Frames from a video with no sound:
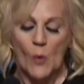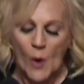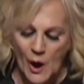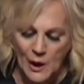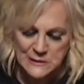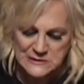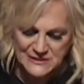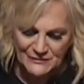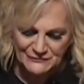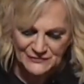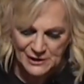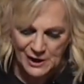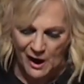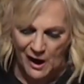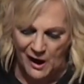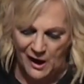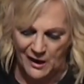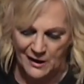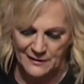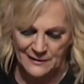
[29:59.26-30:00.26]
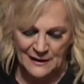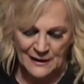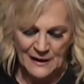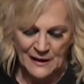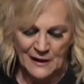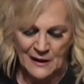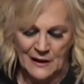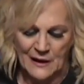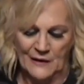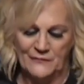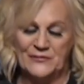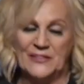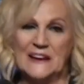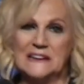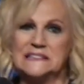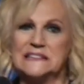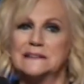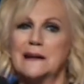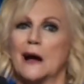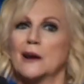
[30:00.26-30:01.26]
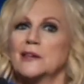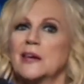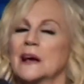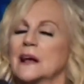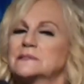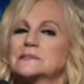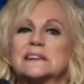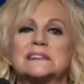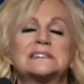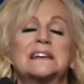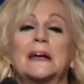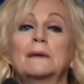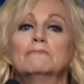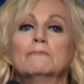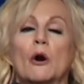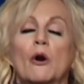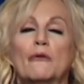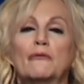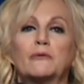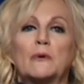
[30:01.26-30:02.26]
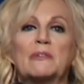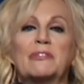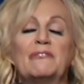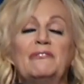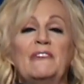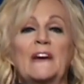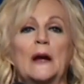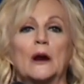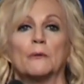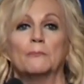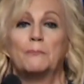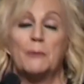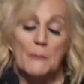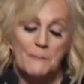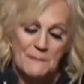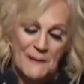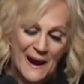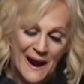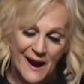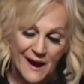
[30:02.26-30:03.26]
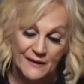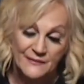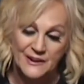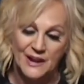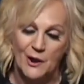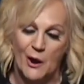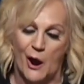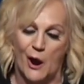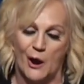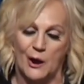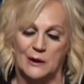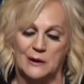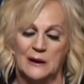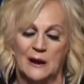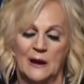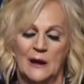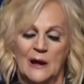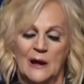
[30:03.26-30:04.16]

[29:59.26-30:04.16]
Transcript: warned of God, of things not yet seen, moved with fear, prepared an ark